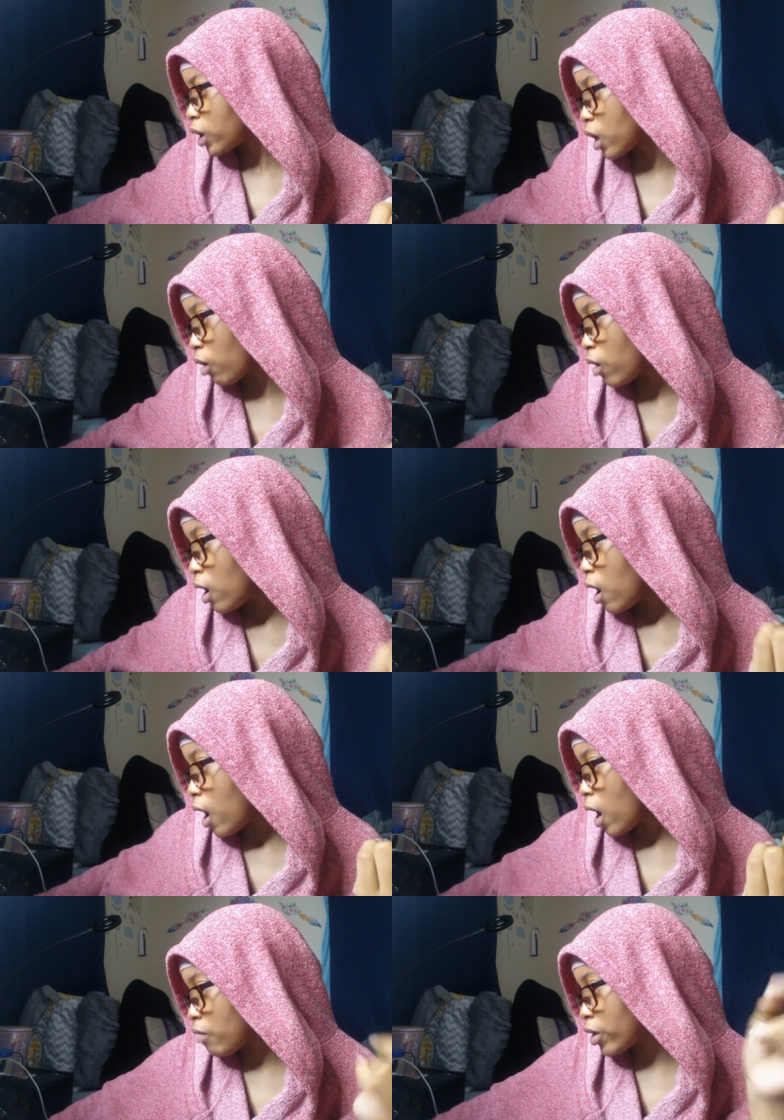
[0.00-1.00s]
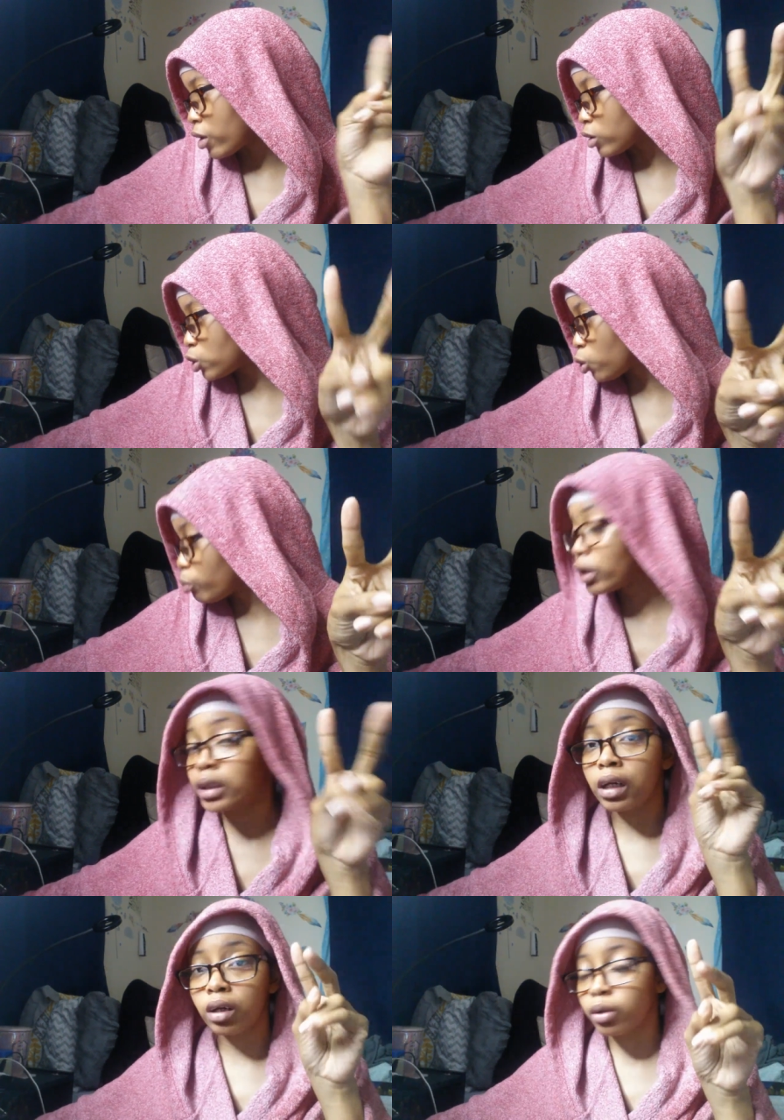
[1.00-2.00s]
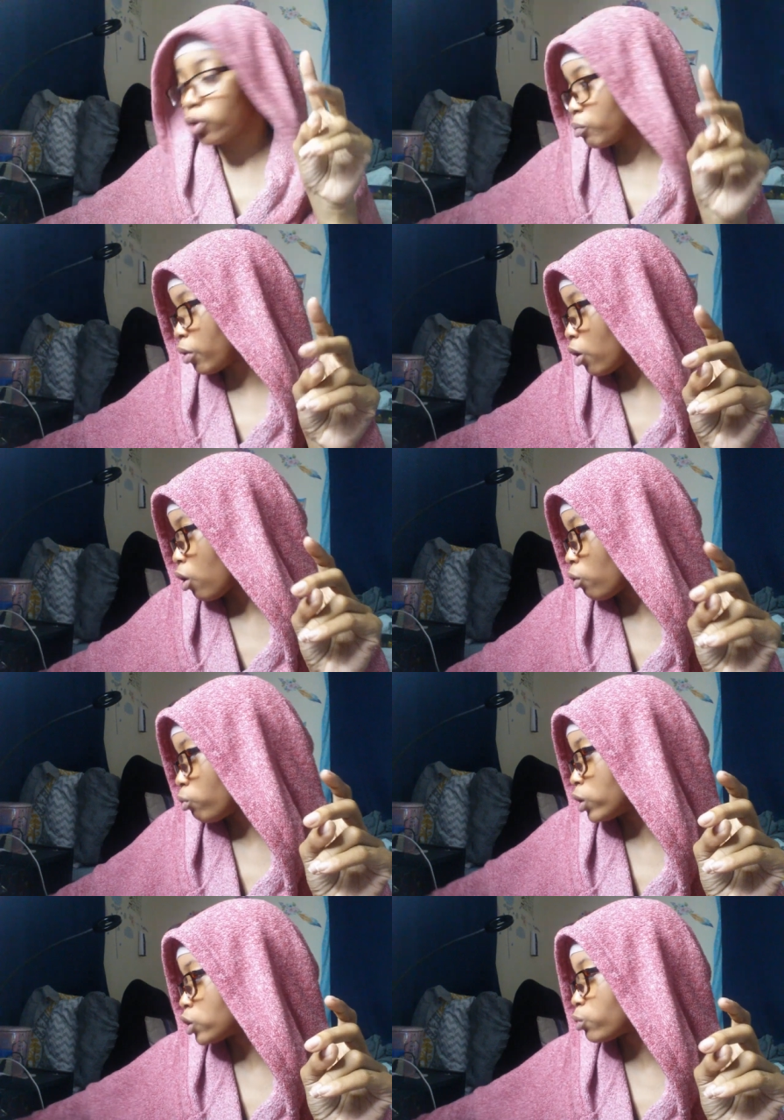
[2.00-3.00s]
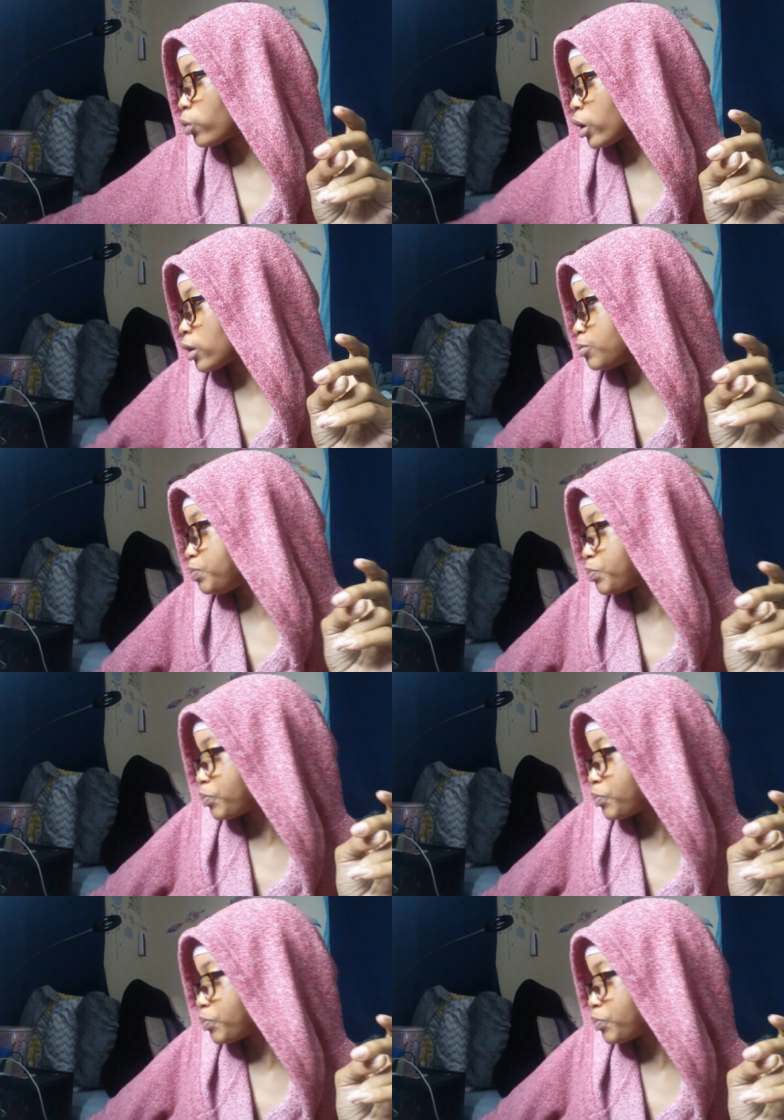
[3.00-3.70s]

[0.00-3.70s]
No. I read her two books that included Paul, which were